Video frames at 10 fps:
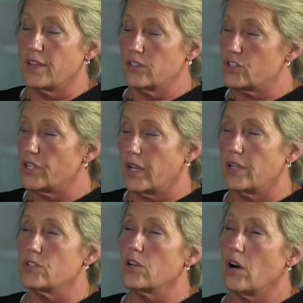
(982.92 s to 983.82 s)
things
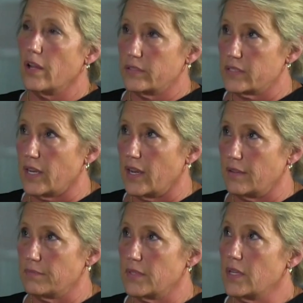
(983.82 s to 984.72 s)
change all the
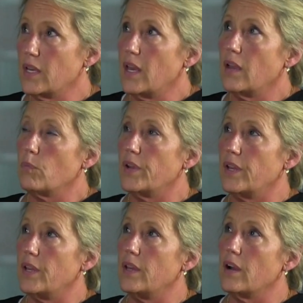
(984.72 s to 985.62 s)
time.
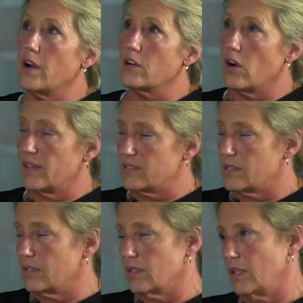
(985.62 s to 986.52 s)
We are
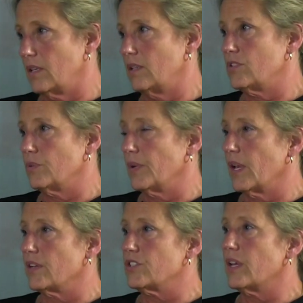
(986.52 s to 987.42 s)
constantly
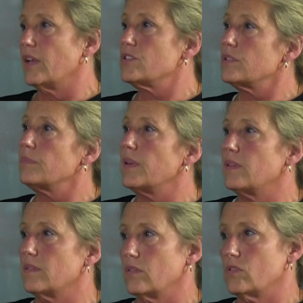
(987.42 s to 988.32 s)
doing education
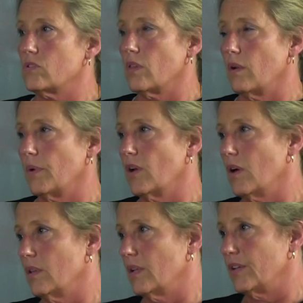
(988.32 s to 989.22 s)
pieces so that we
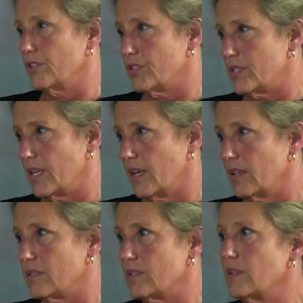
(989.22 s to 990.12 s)
all
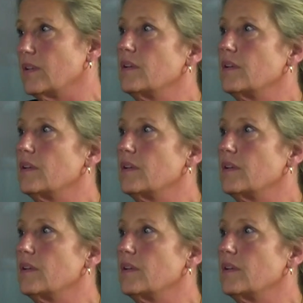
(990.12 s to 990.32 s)
understand